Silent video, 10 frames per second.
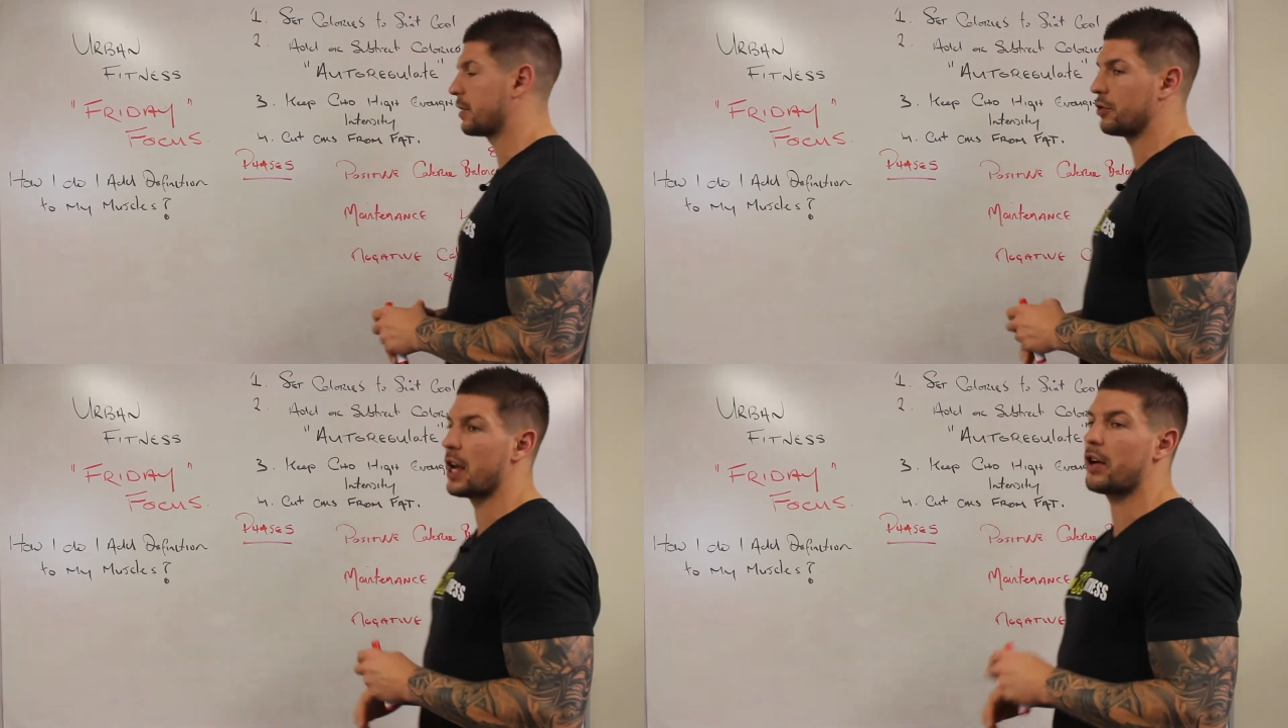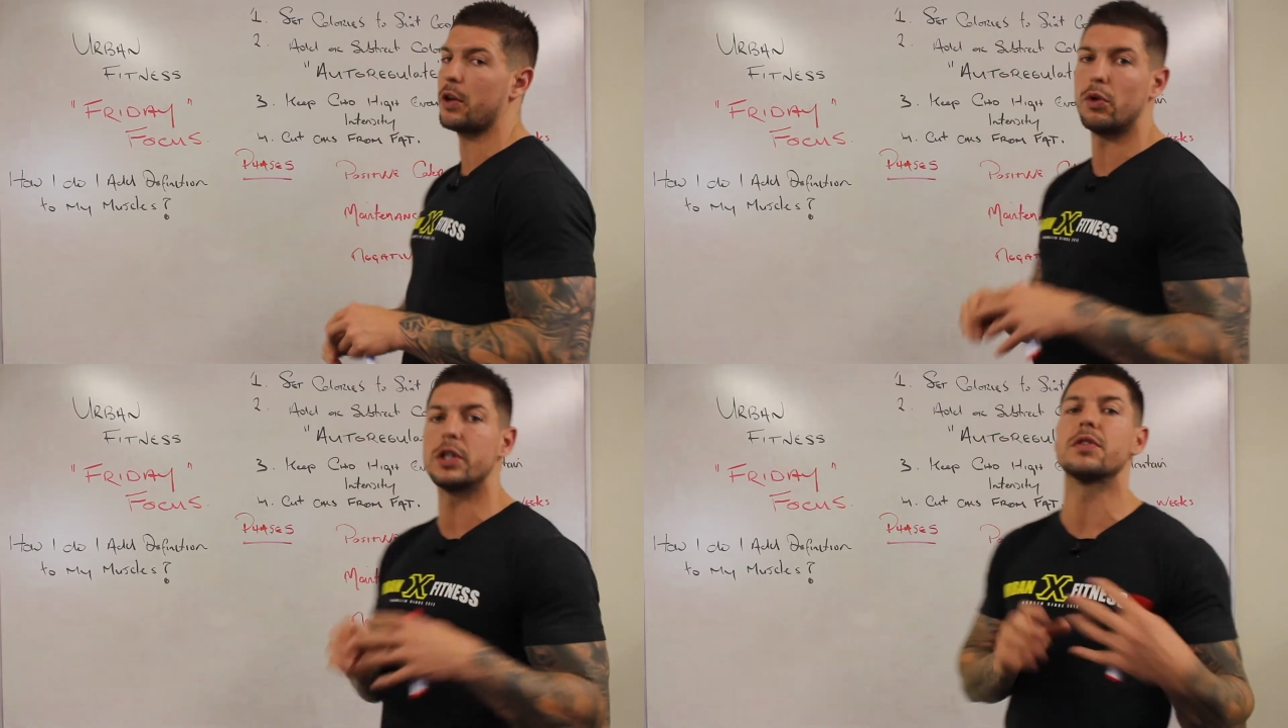So generally
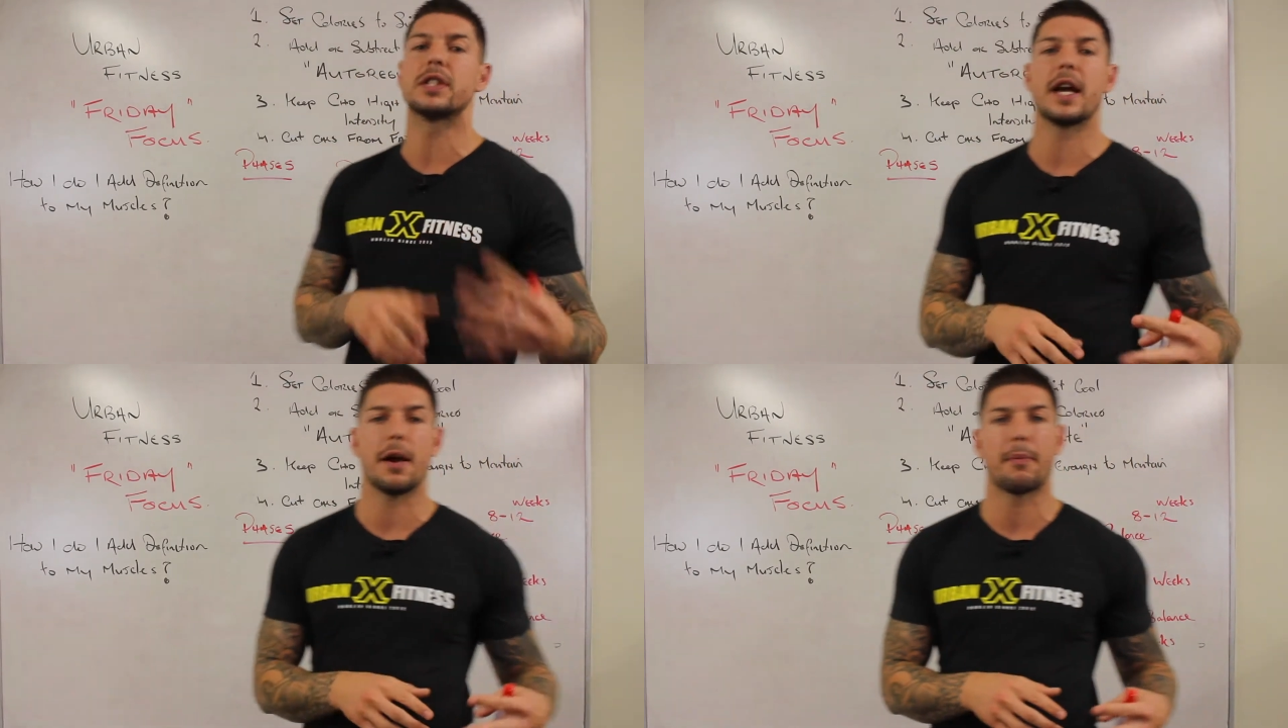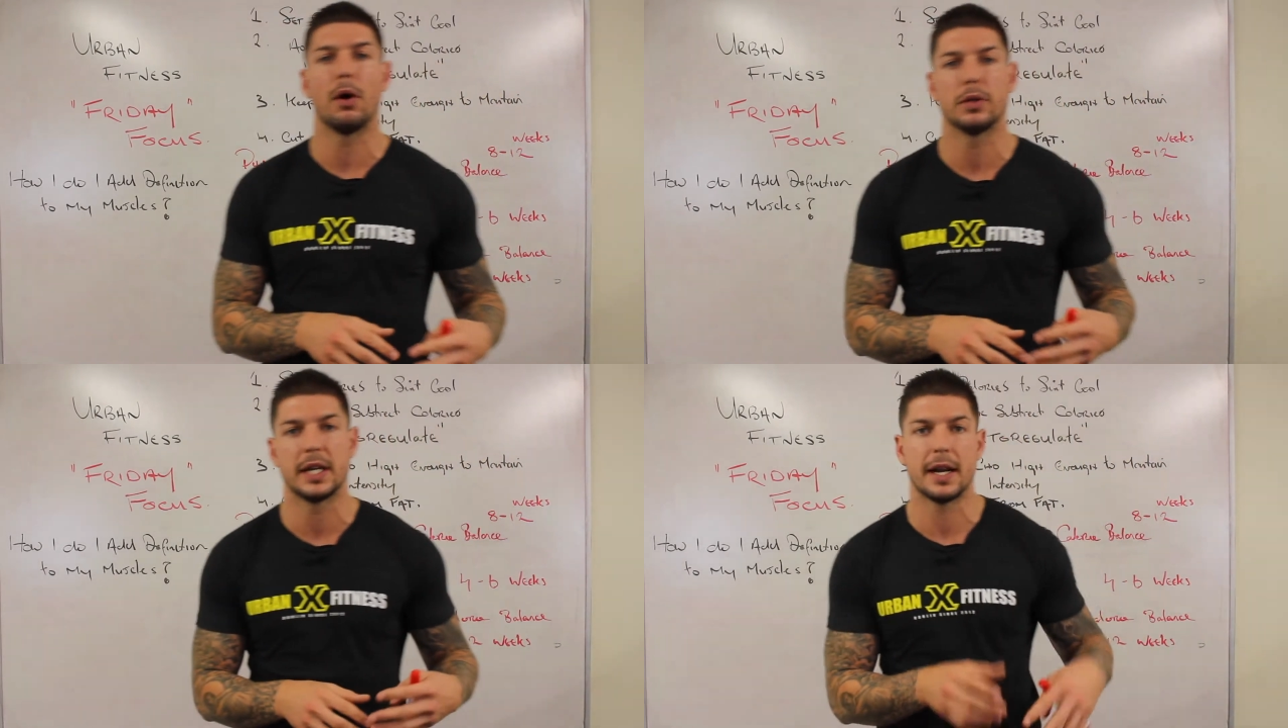once you've set your
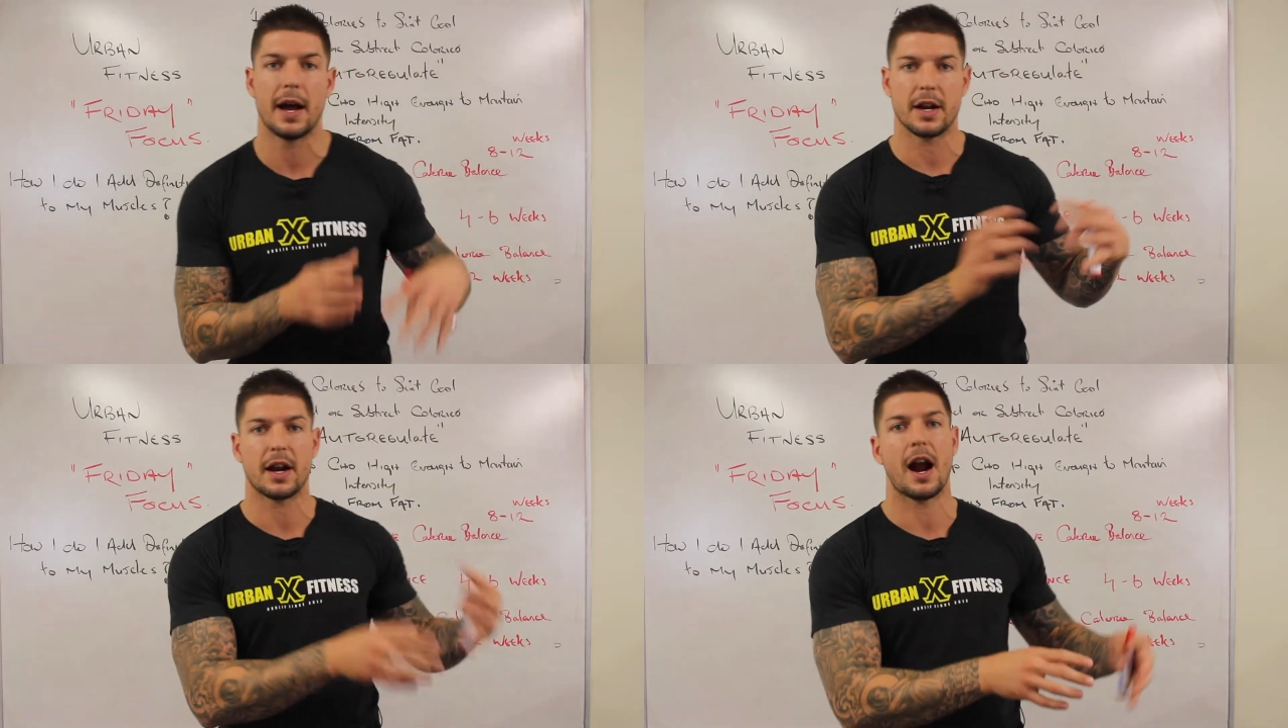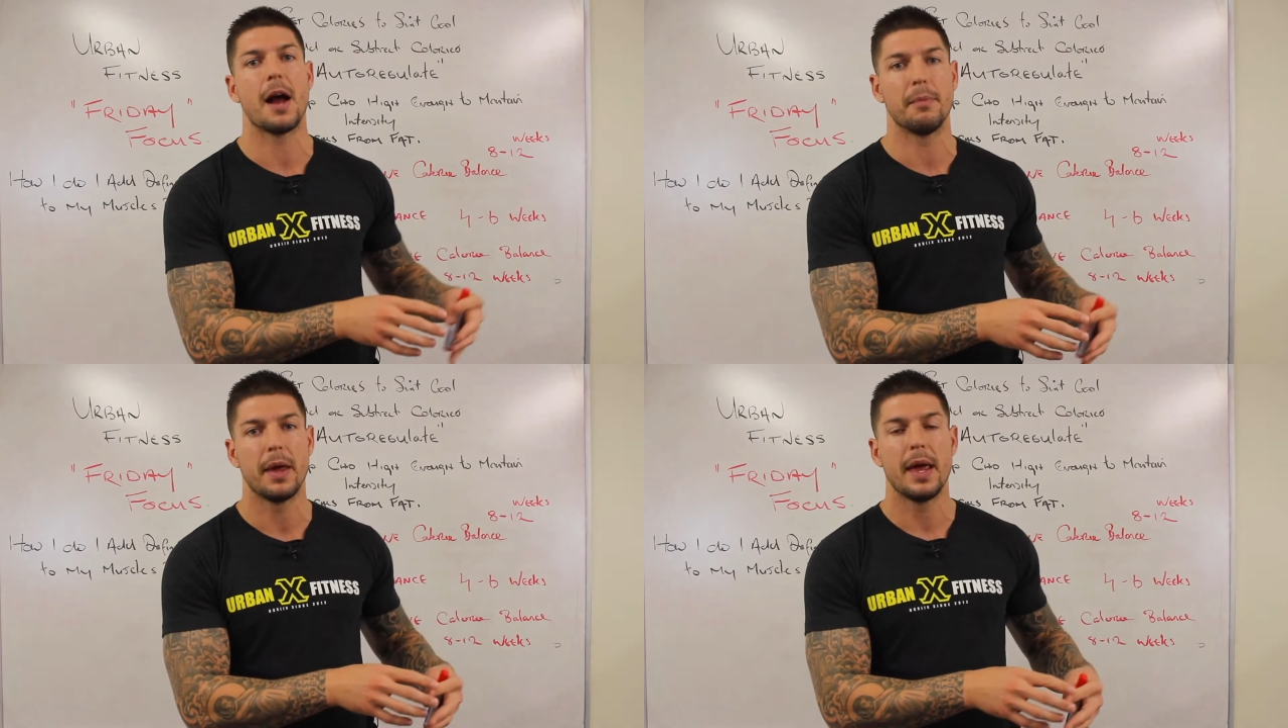protein and your
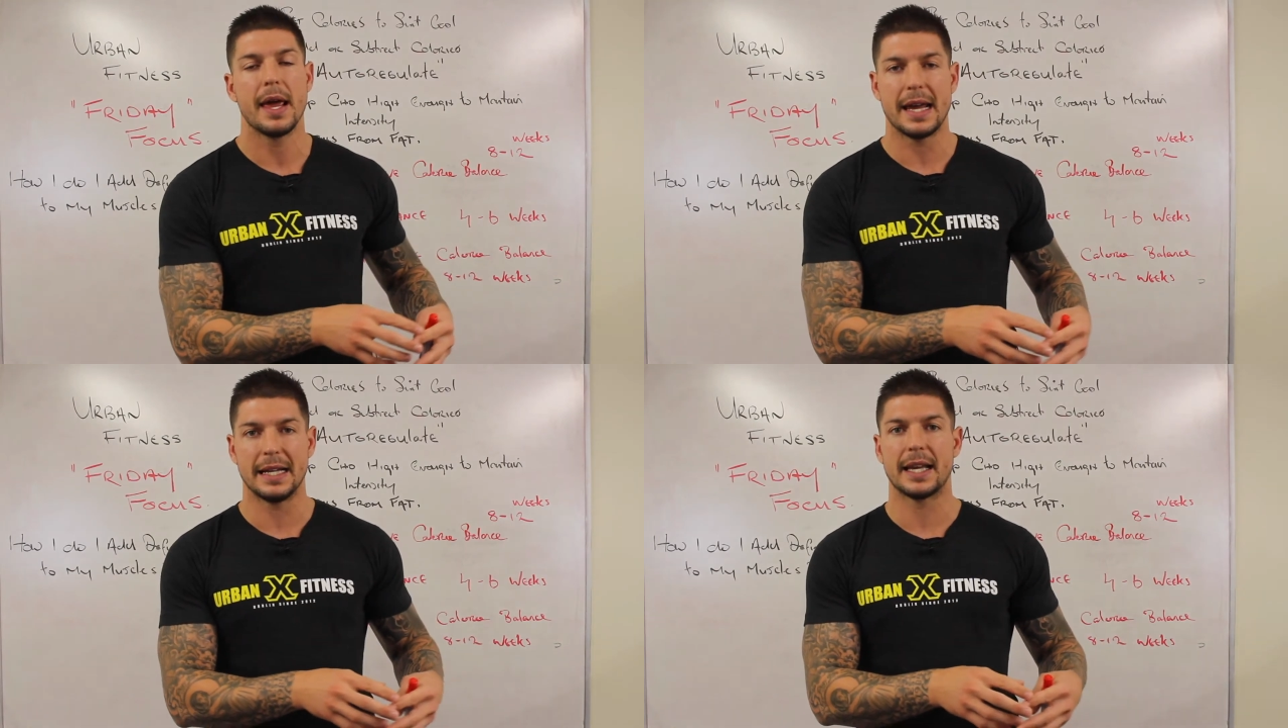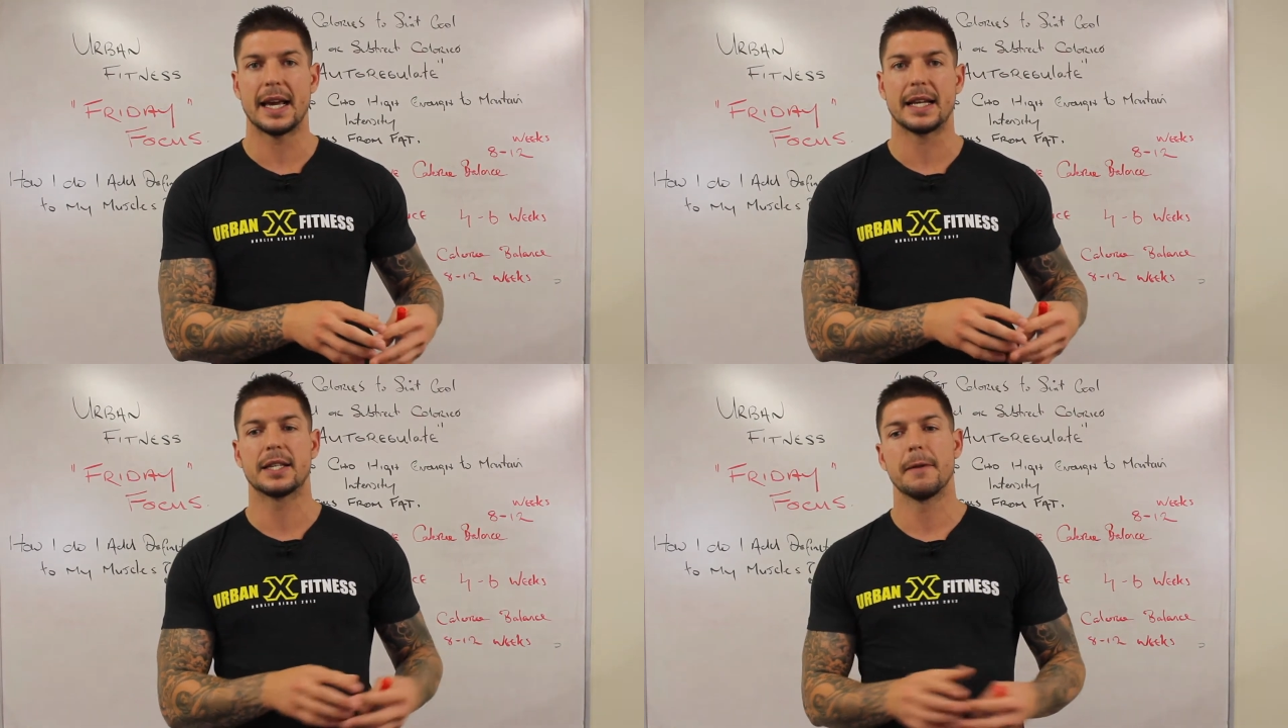carb
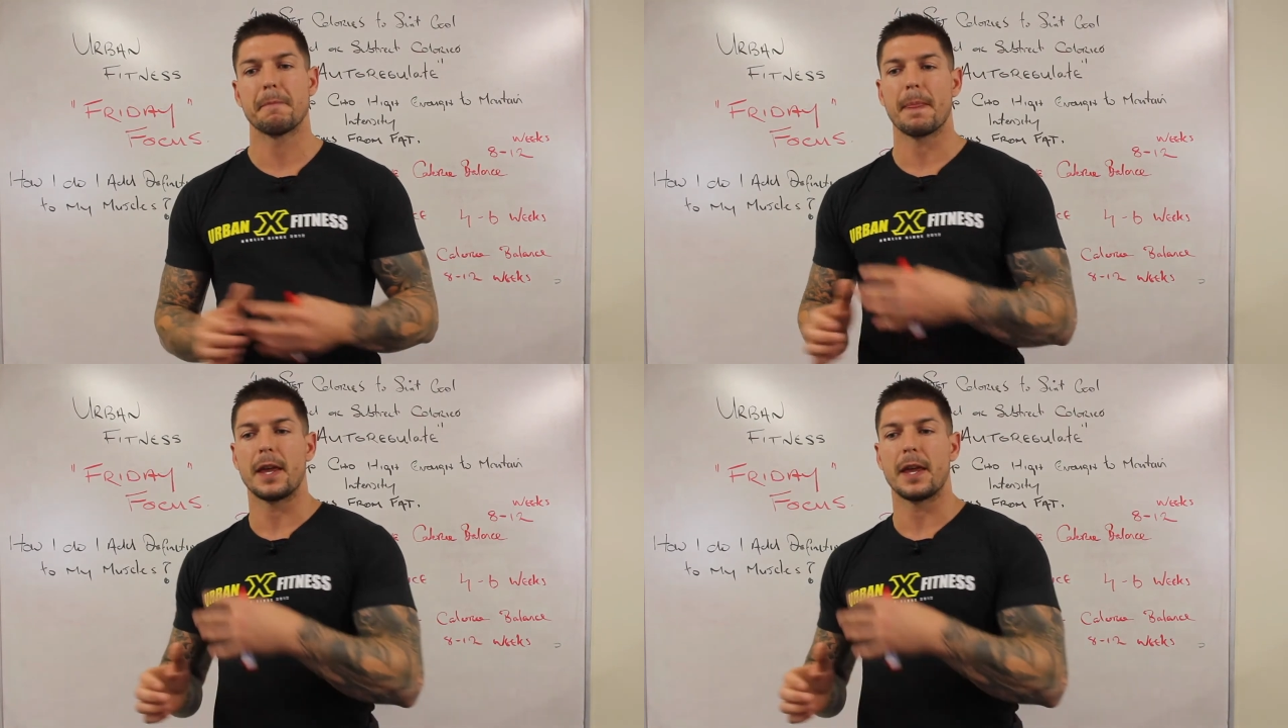intakes,